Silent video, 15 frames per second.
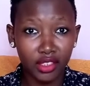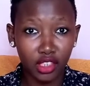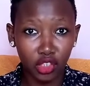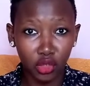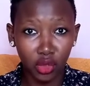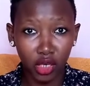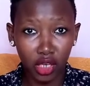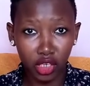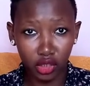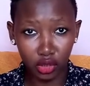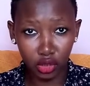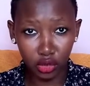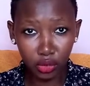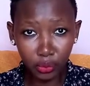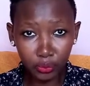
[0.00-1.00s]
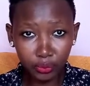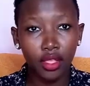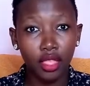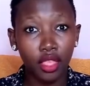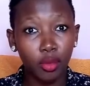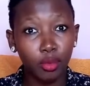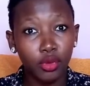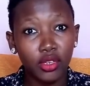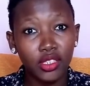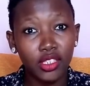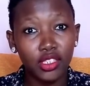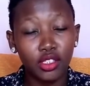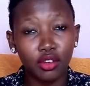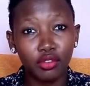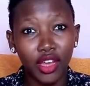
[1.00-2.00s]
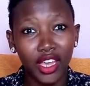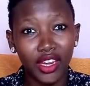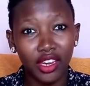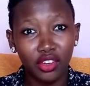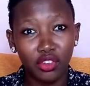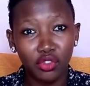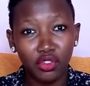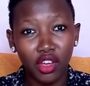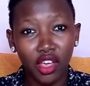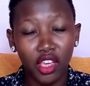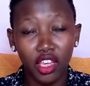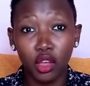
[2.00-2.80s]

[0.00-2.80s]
that you like to do, the process of identifying